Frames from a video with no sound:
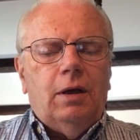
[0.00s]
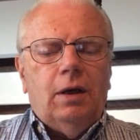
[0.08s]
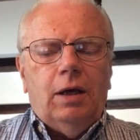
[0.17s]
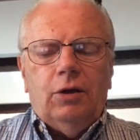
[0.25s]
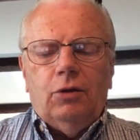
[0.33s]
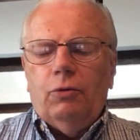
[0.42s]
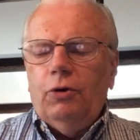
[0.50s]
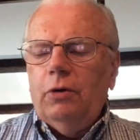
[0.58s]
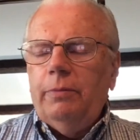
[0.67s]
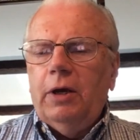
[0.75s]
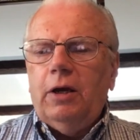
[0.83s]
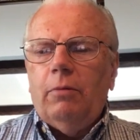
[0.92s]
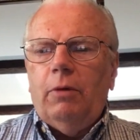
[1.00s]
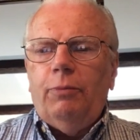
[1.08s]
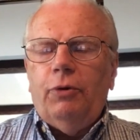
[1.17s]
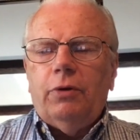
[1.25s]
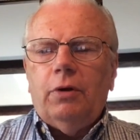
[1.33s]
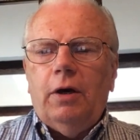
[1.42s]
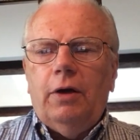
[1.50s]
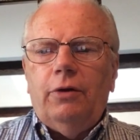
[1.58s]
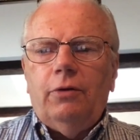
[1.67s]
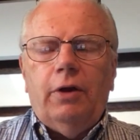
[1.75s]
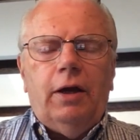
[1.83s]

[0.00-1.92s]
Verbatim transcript: and the world may come up with other